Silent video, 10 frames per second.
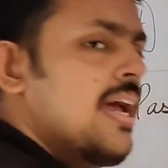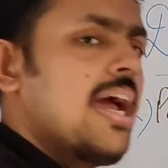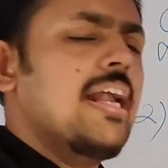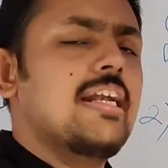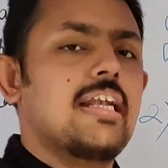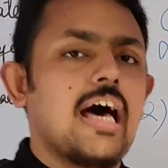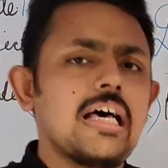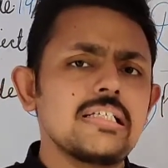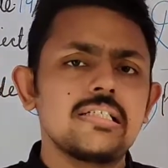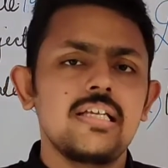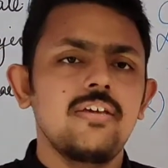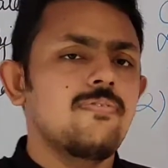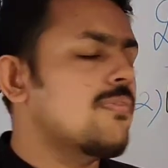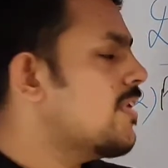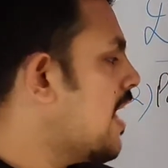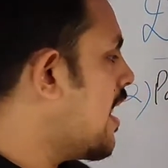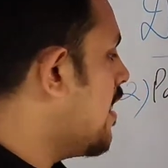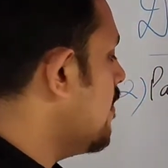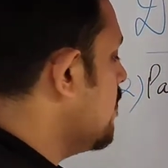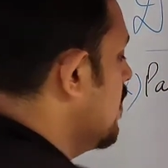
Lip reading: And lastly, we will have